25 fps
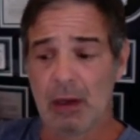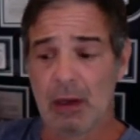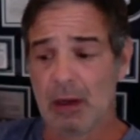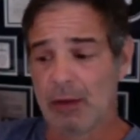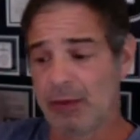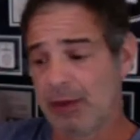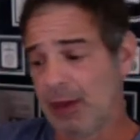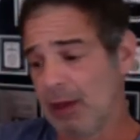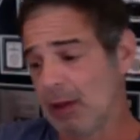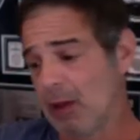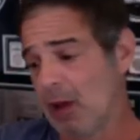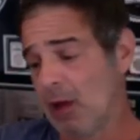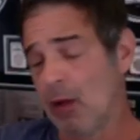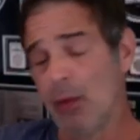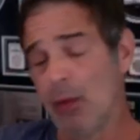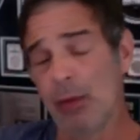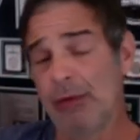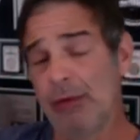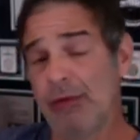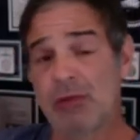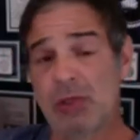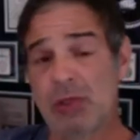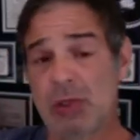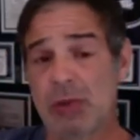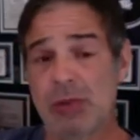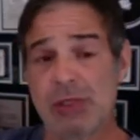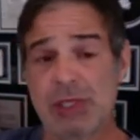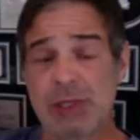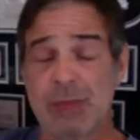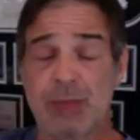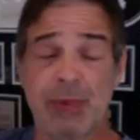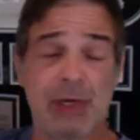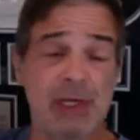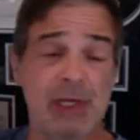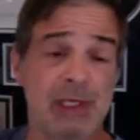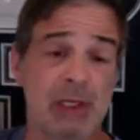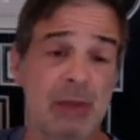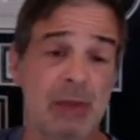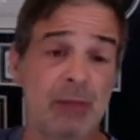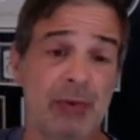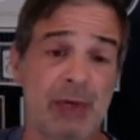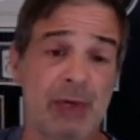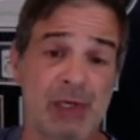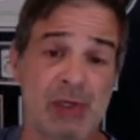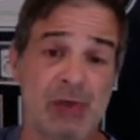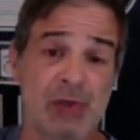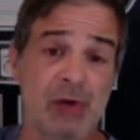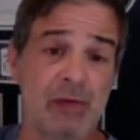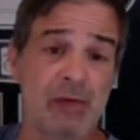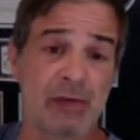They'll always choose the printing
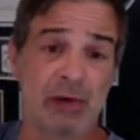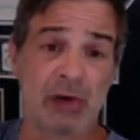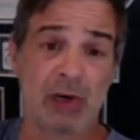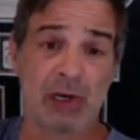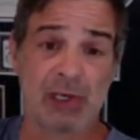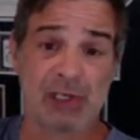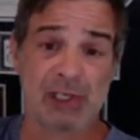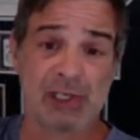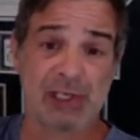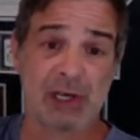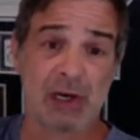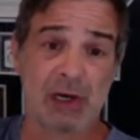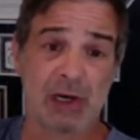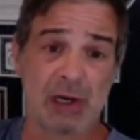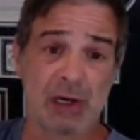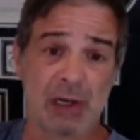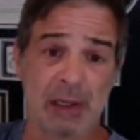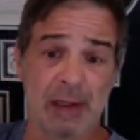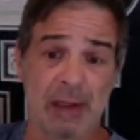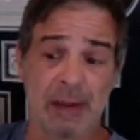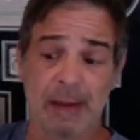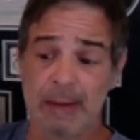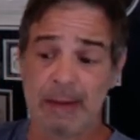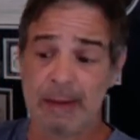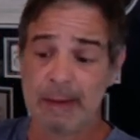press over austerity.